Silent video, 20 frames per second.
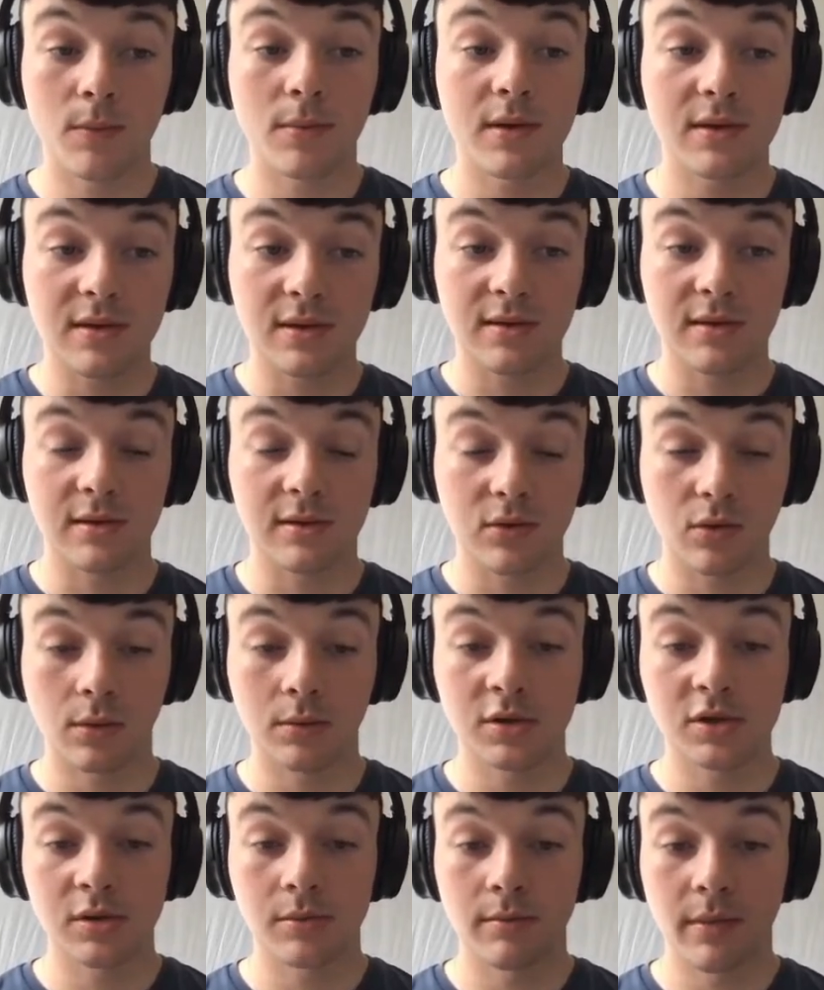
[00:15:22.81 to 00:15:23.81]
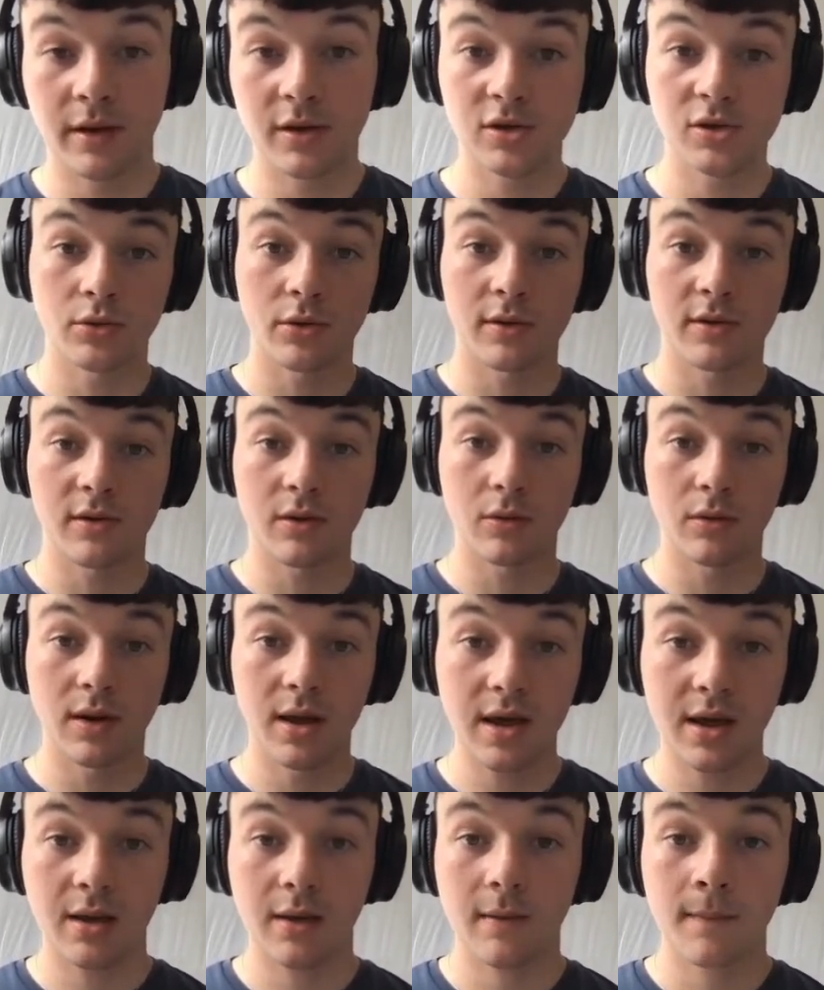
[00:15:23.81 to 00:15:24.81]
business description, make sure it's
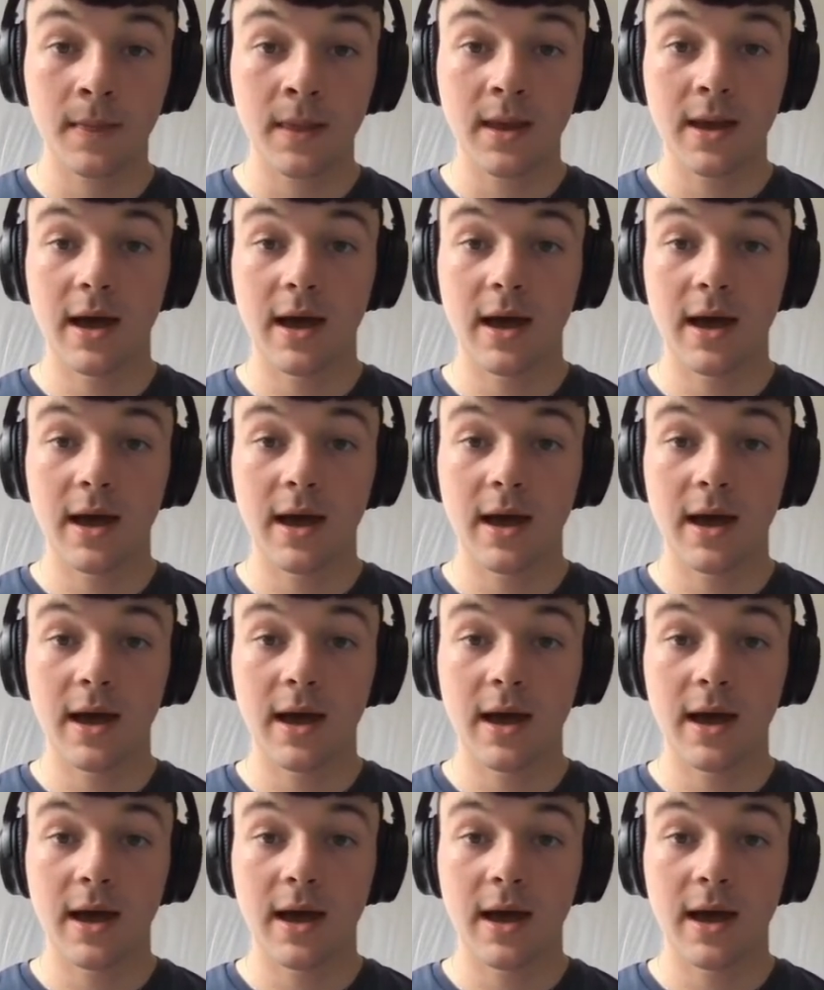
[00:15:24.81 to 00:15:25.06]
unique